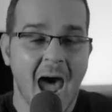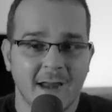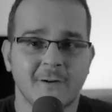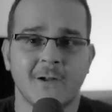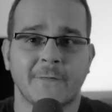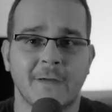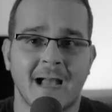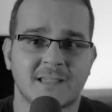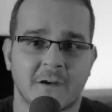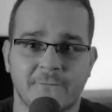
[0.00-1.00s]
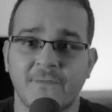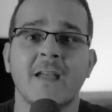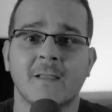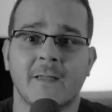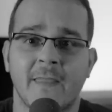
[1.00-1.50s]
I don't know if you guys are
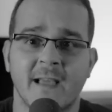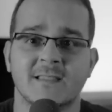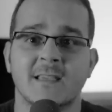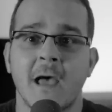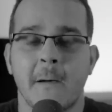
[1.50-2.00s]
feeling this,